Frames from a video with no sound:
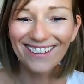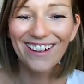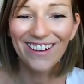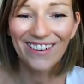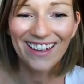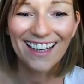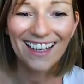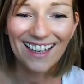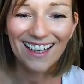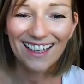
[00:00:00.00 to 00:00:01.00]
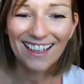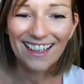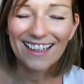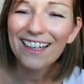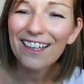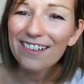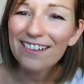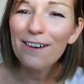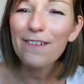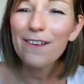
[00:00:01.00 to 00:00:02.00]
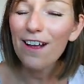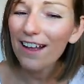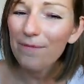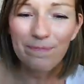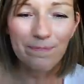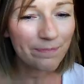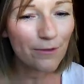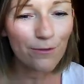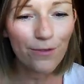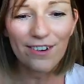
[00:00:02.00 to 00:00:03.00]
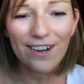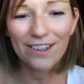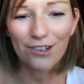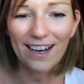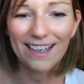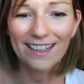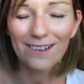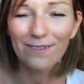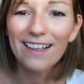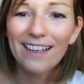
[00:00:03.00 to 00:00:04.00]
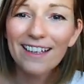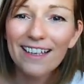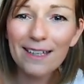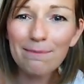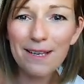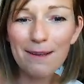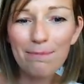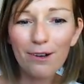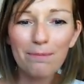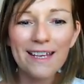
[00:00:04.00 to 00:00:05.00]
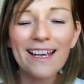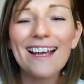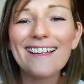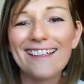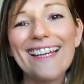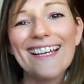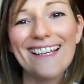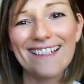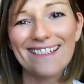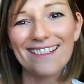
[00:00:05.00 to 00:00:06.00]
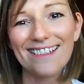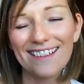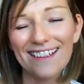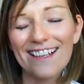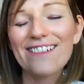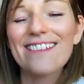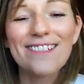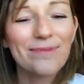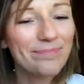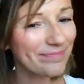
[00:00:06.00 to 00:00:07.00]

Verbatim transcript: you know like there is something very attractive in people being at ease and just